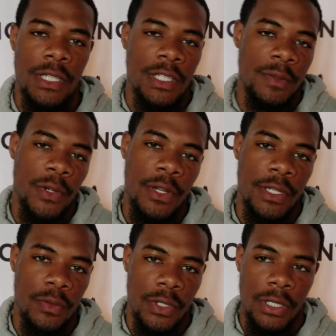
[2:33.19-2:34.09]
This
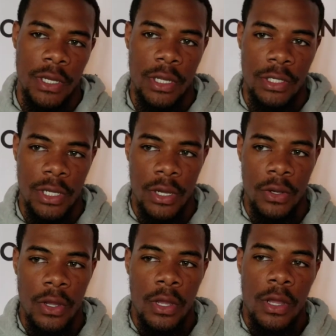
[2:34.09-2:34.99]
experience was, uh, you
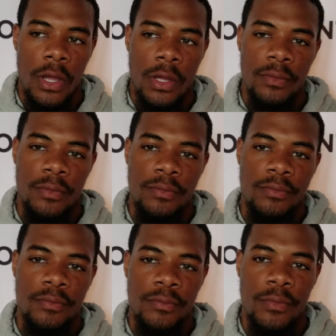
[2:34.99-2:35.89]

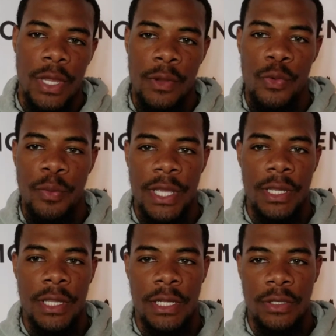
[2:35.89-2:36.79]
know, it would
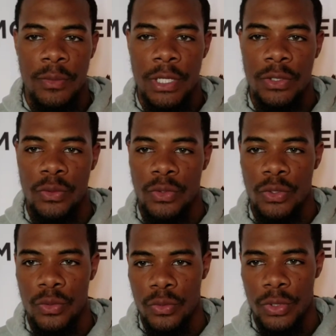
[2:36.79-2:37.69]
be detrimental
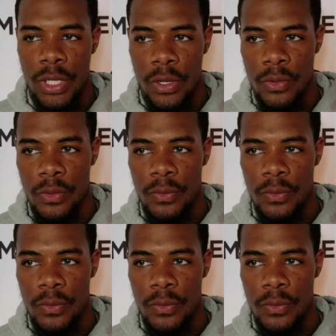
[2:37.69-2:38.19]
to you know